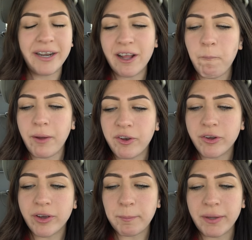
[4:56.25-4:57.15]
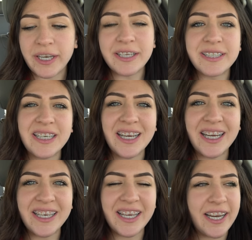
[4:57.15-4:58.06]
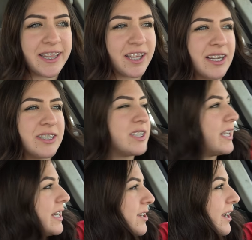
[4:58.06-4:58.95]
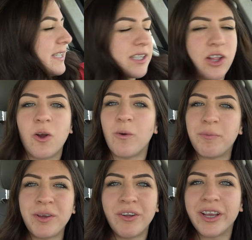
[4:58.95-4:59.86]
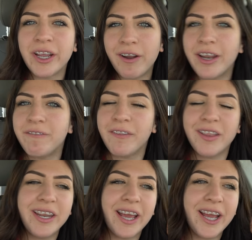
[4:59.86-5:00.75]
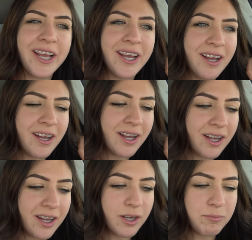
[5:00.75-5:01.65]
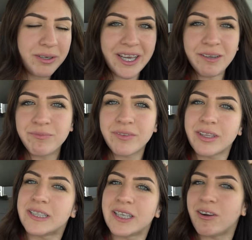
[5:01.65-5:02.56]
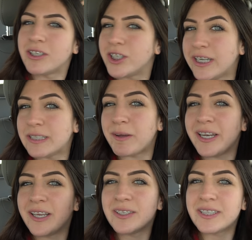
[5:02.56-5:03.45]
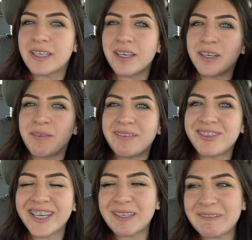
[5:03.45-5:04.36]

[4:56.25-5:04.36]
Right now I'm about to go get my nails done and I thought I'd just take you guys along with me while I get ready for the day. Um, but yeah, so I'll show you guys my nails um, after I get